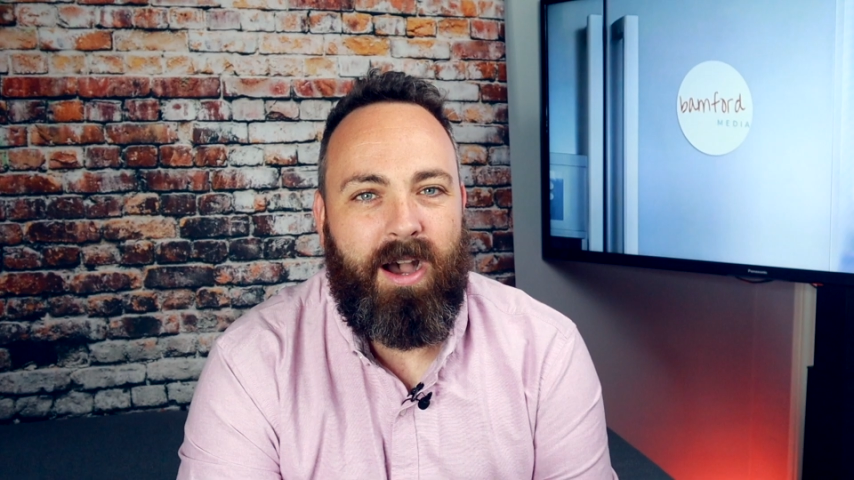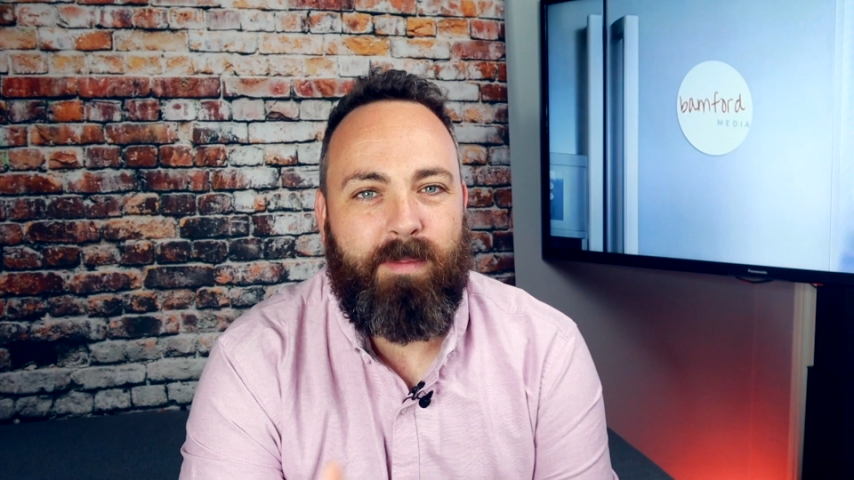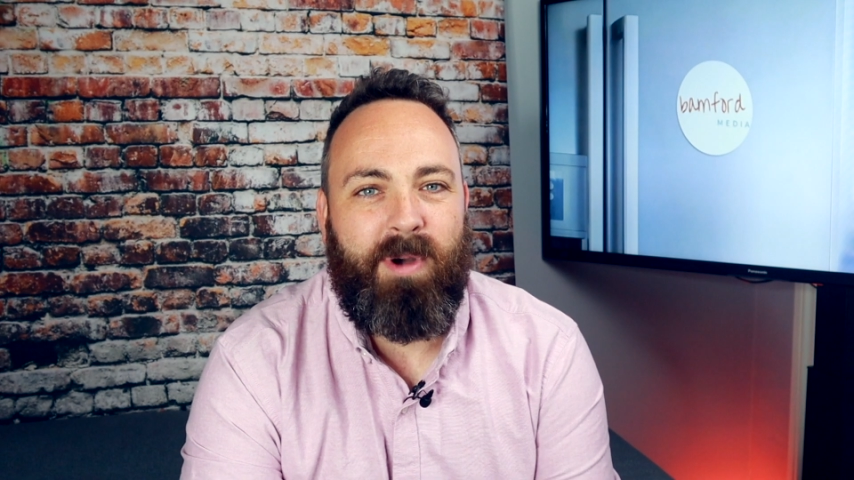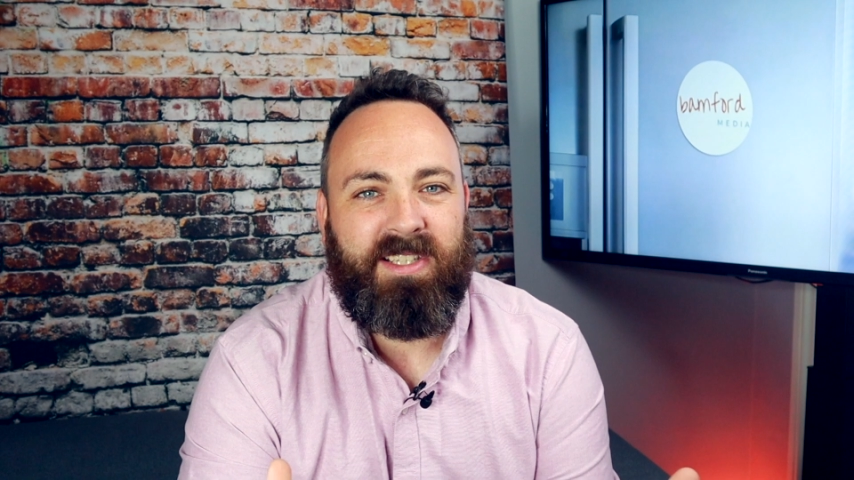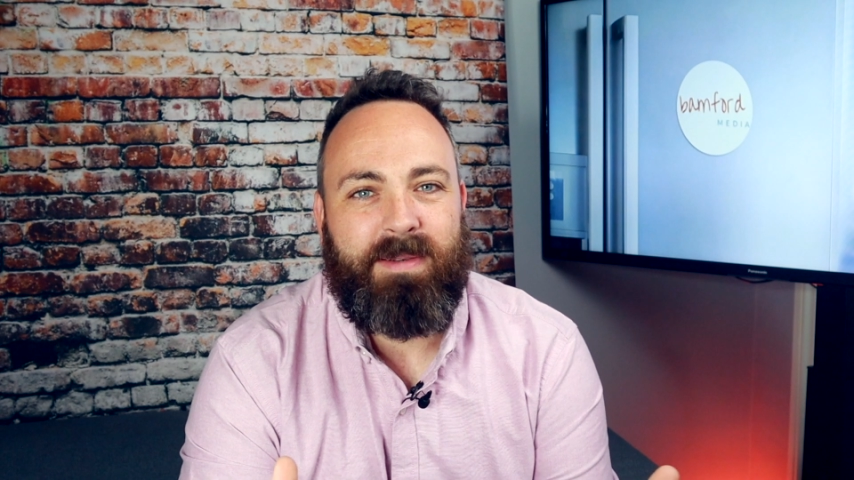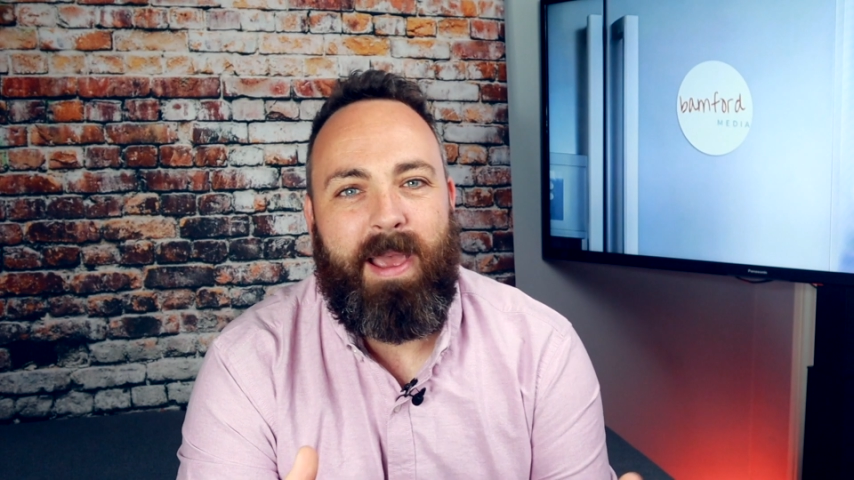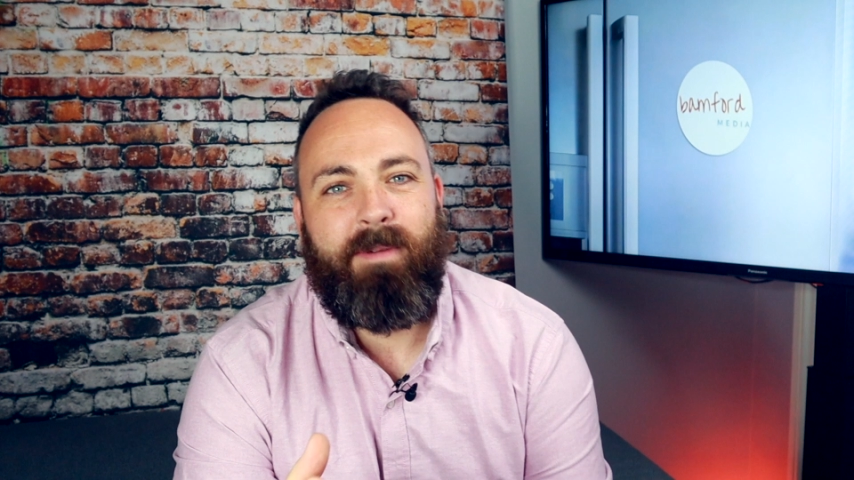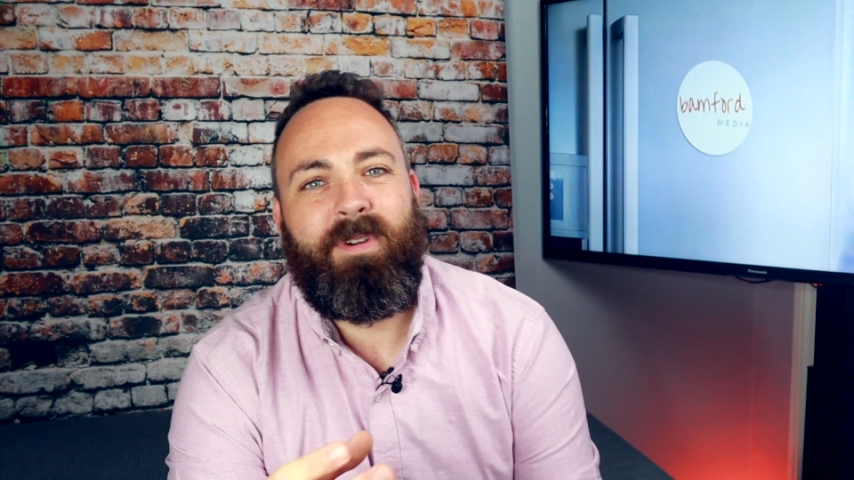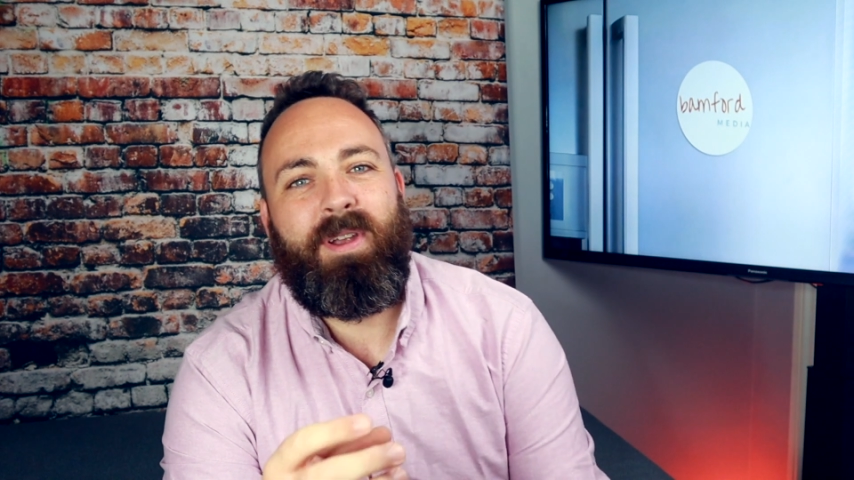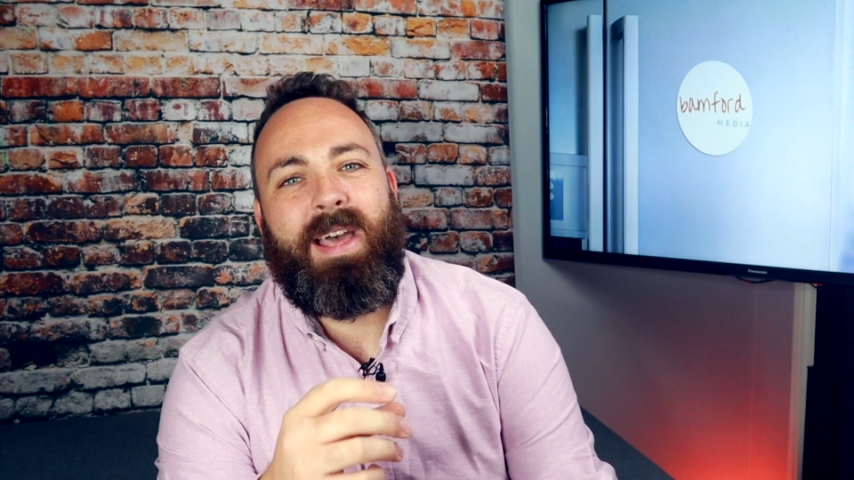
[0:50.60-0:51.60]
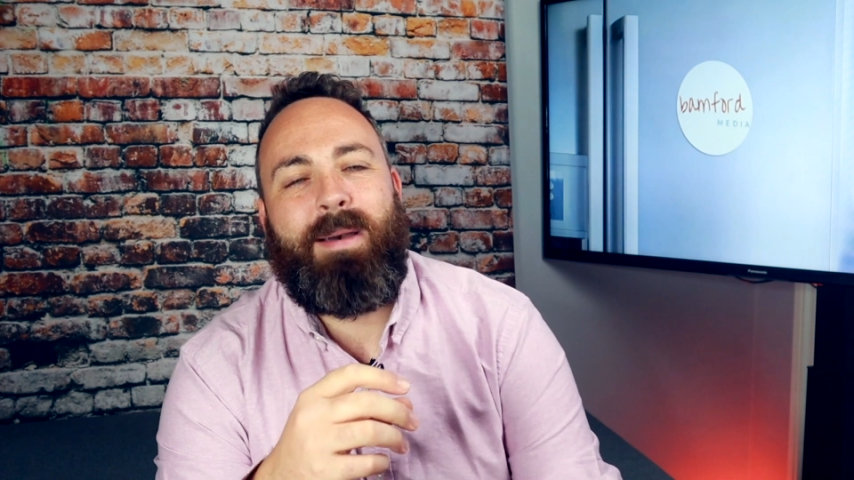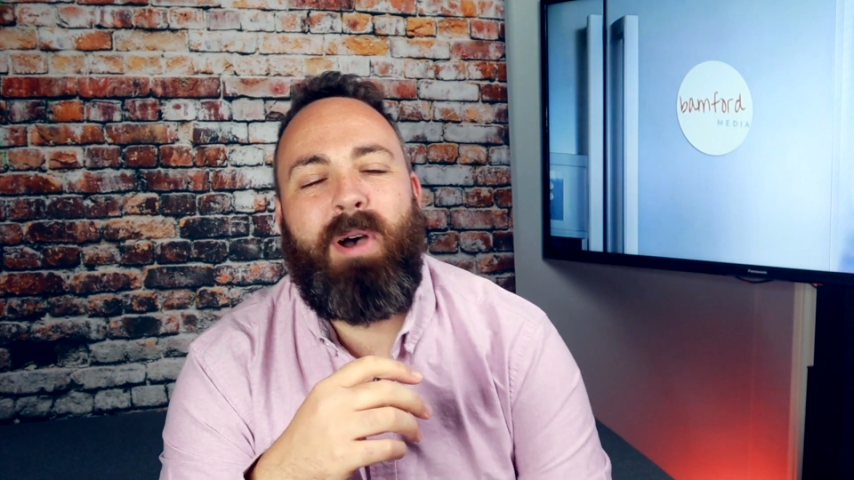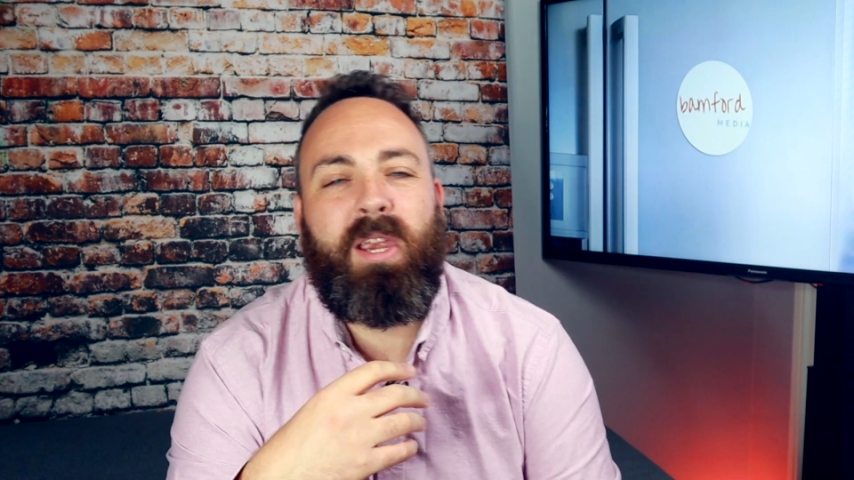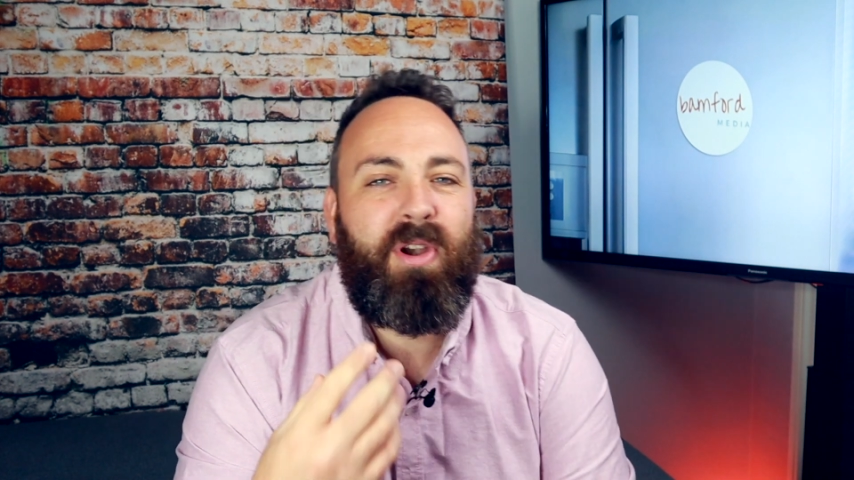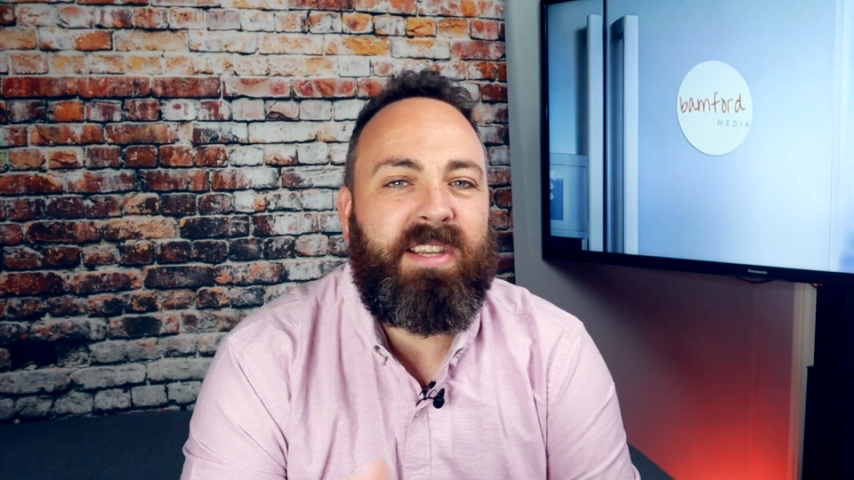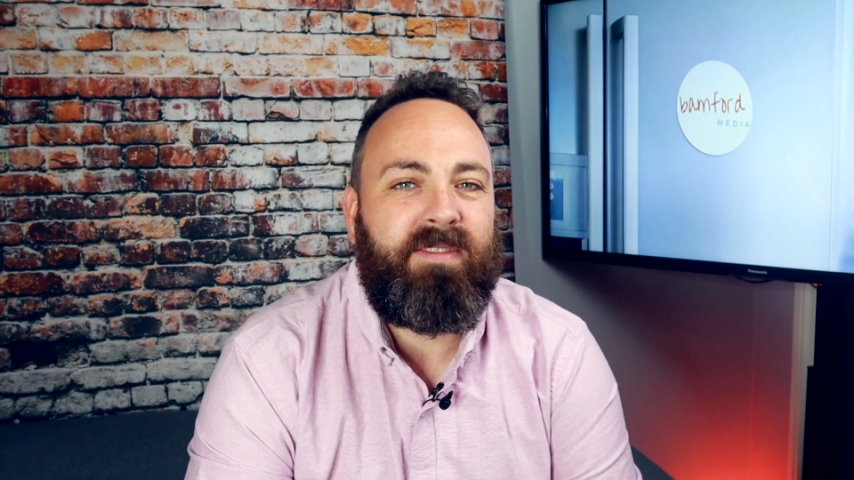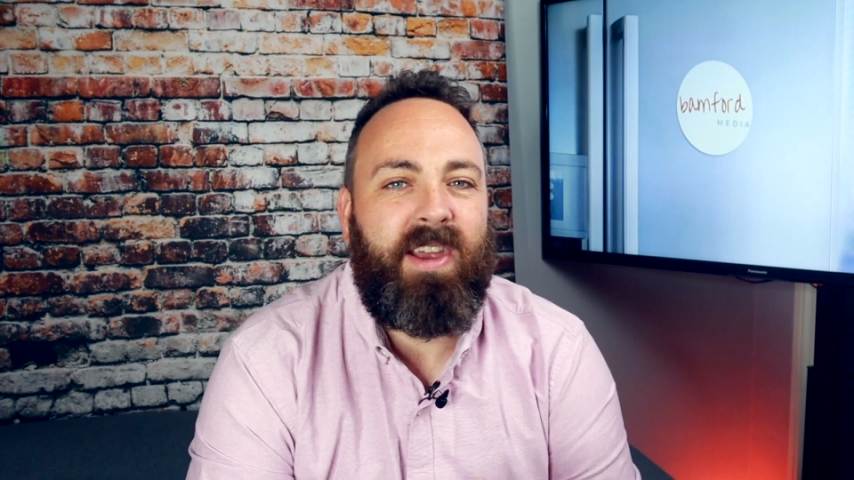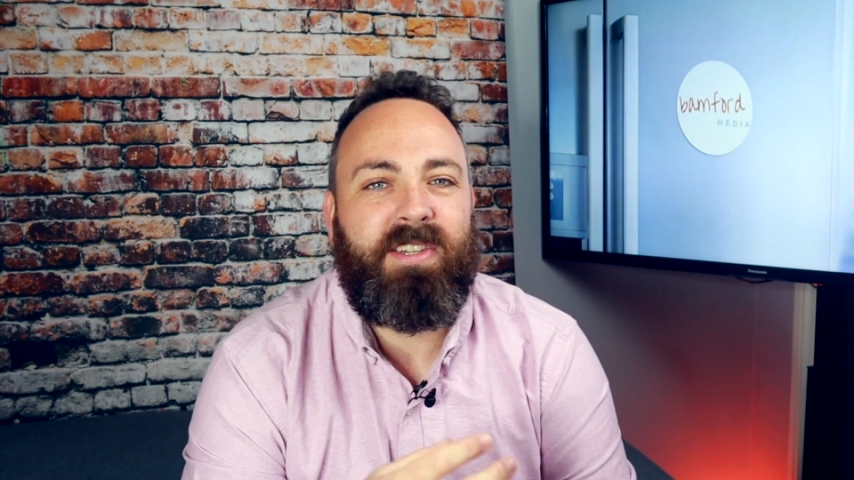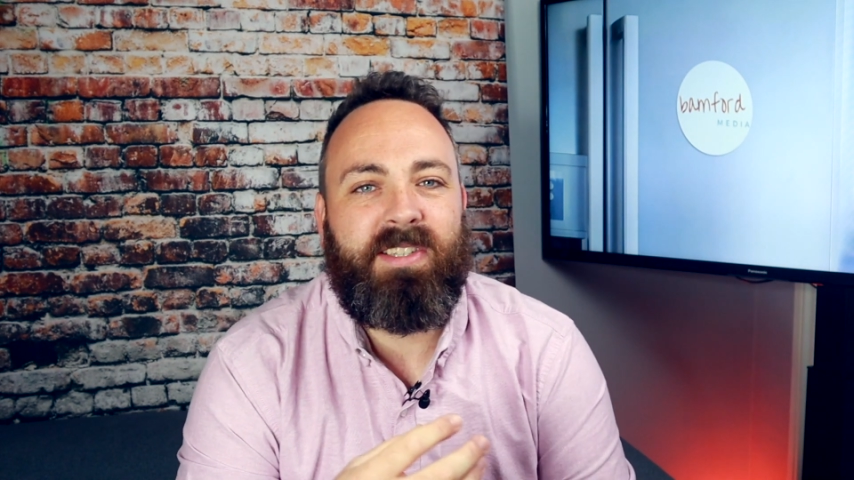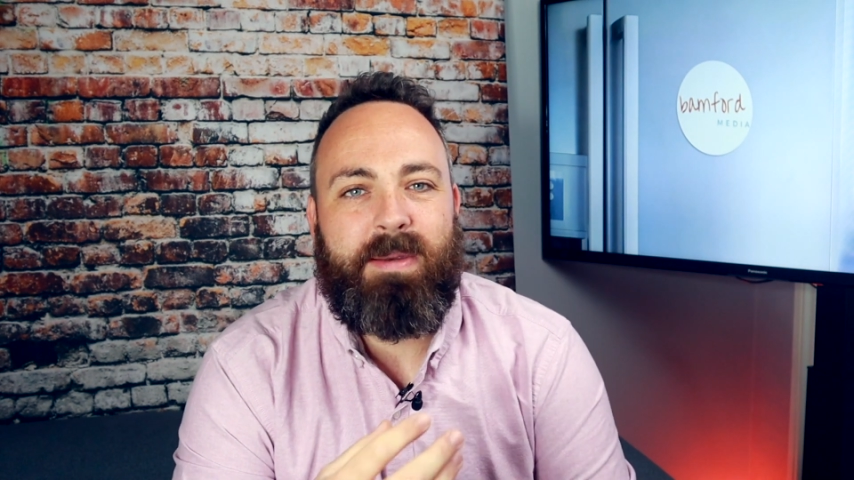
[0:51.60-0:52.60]
I'm Martin Bamford, and my creative
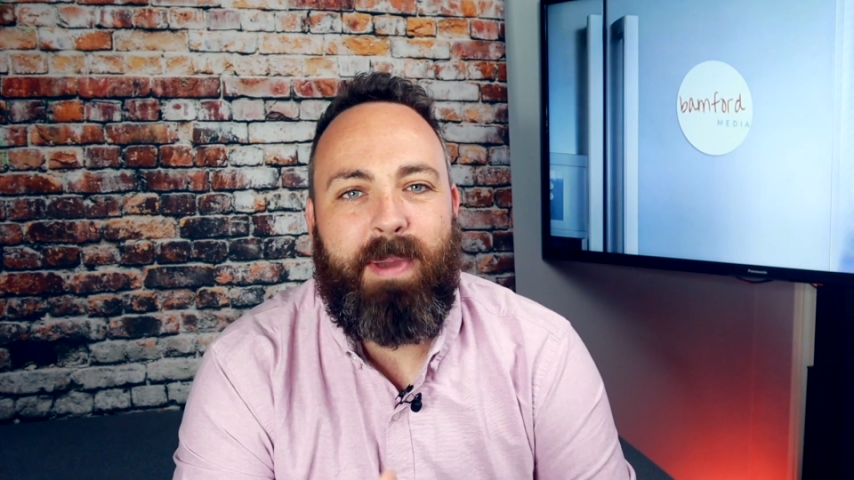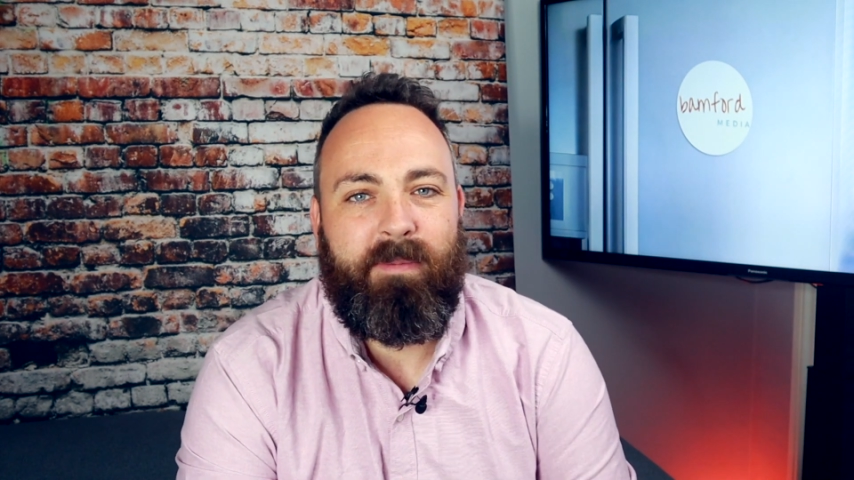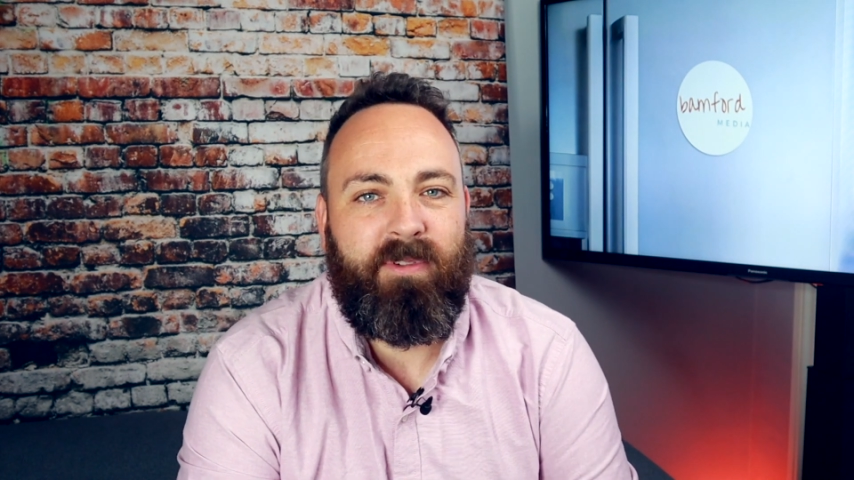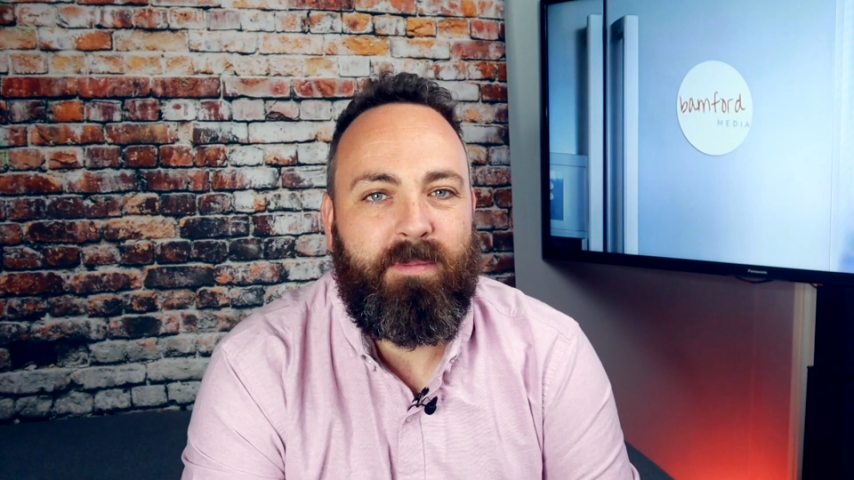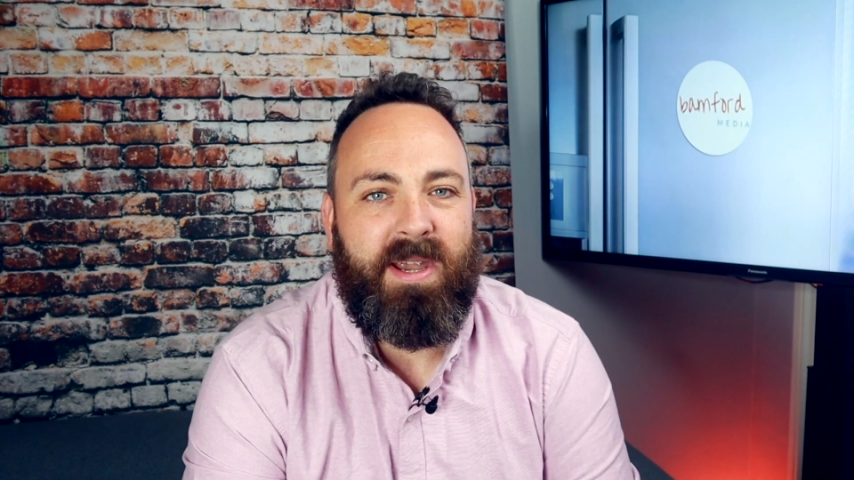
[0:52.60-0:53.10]
agency Bamford